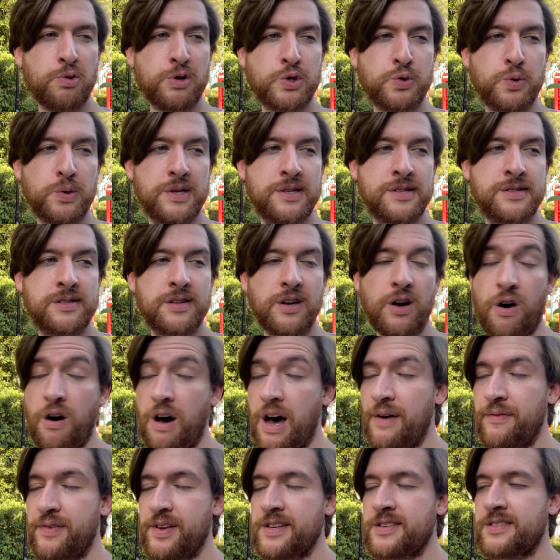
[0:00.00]
which was
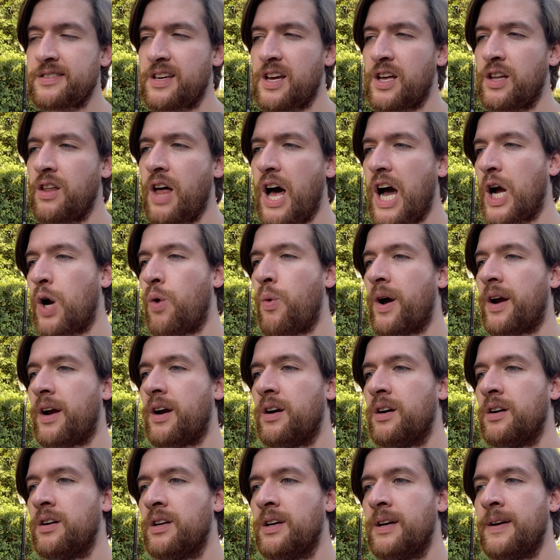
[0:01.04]
obviously a lot
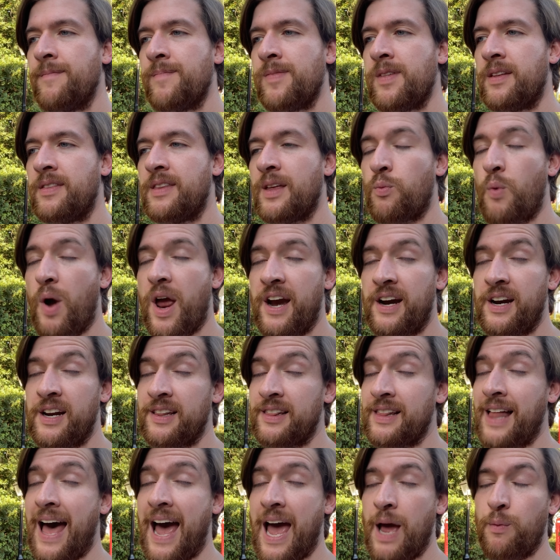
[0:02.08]
quicker than waited
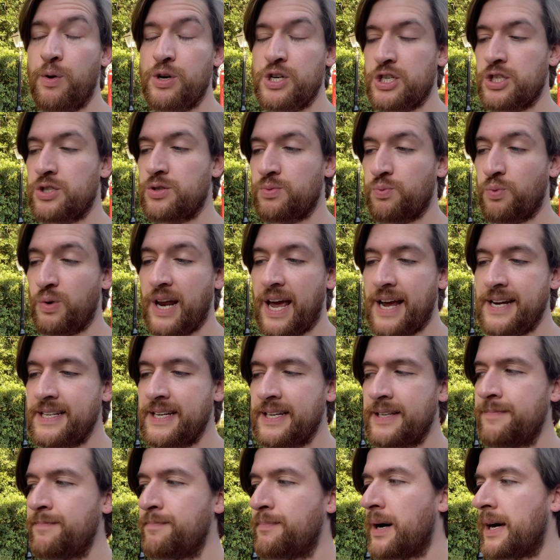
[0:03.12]
in line, which is what I did.